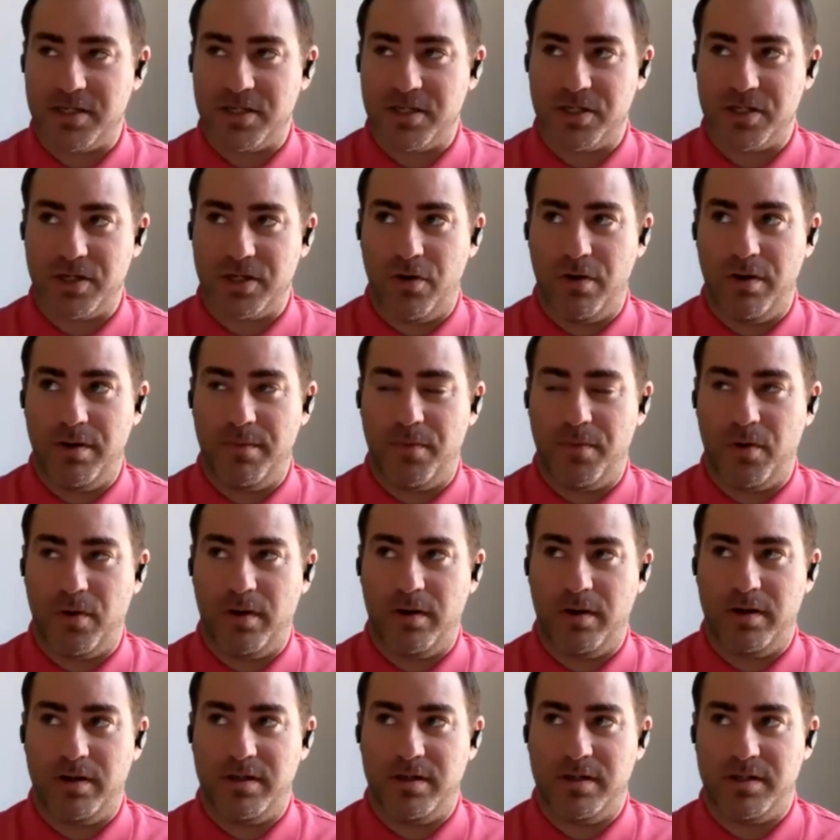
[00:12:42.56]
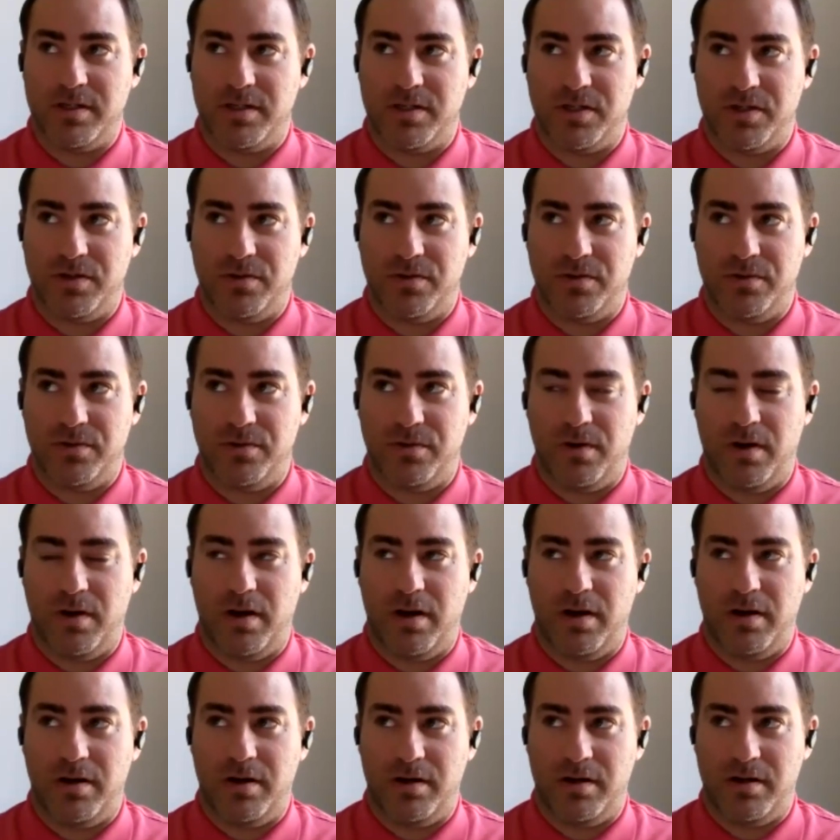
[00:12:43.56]
so important to
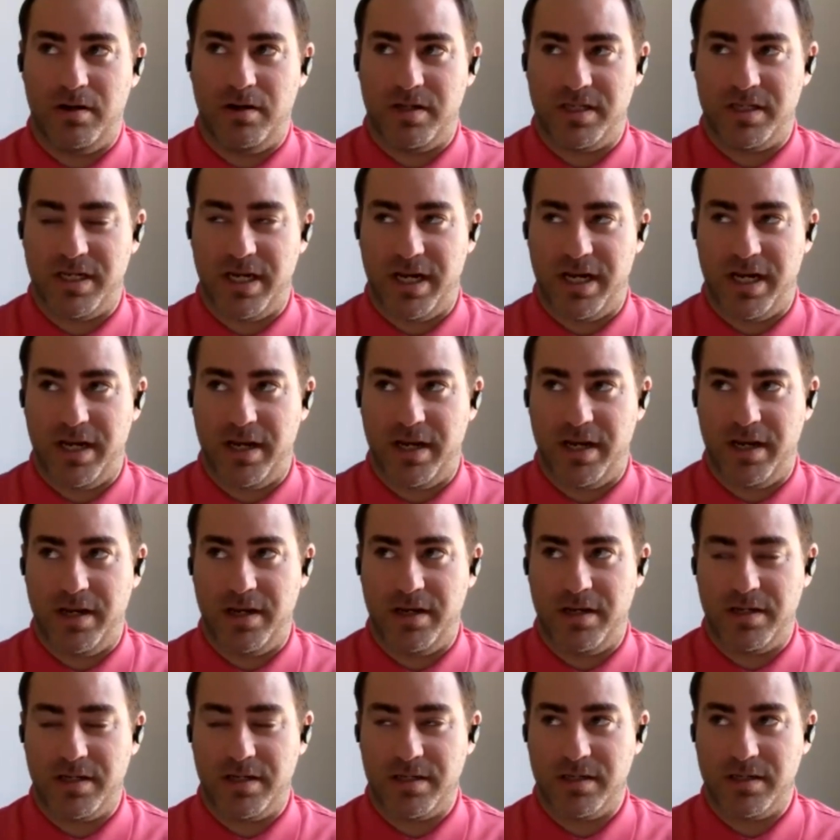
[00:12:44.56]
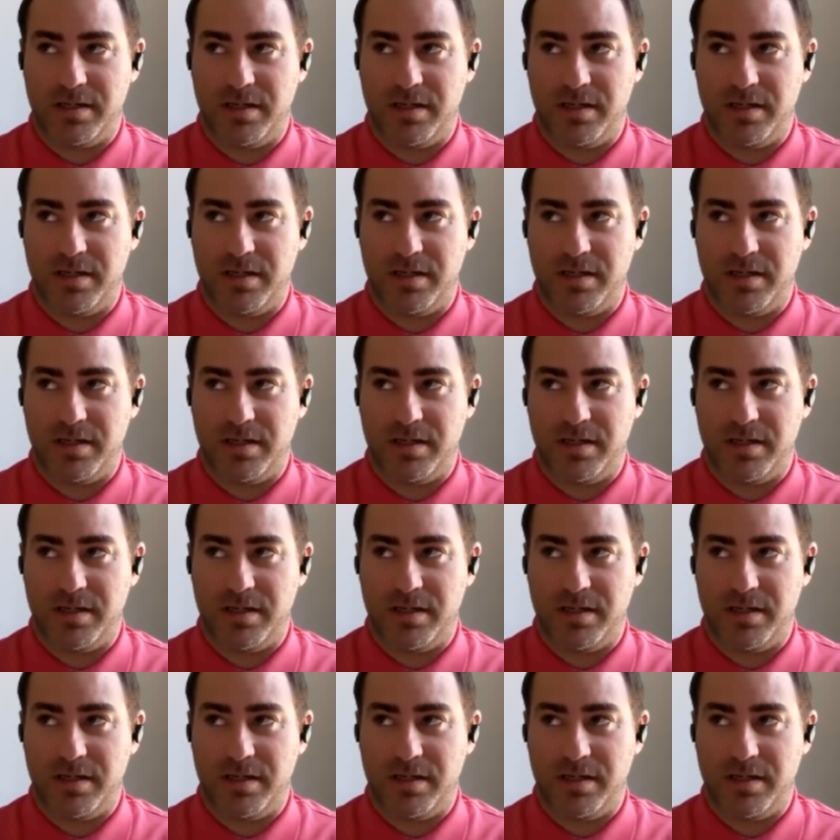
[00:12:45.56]
understand